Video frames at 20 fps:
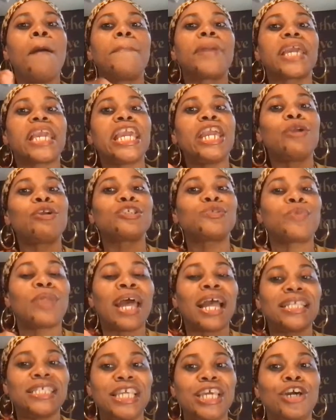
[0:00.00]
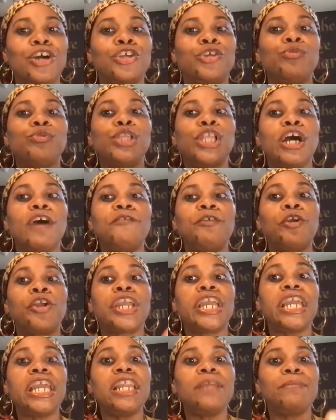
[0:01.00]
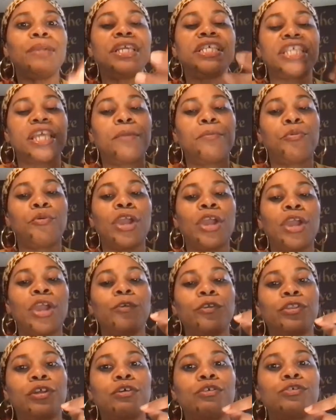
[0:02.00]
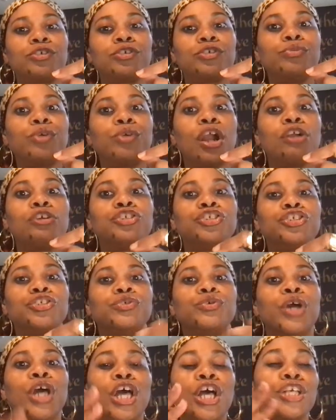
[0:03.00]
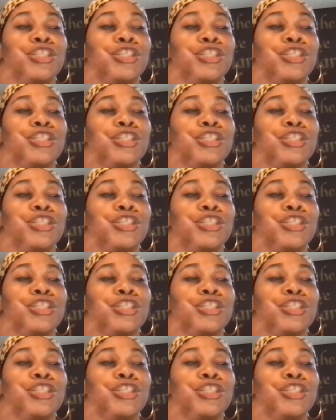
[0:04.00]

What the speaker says: But here's what I tell you: love your enemies and pray for those who hurt you.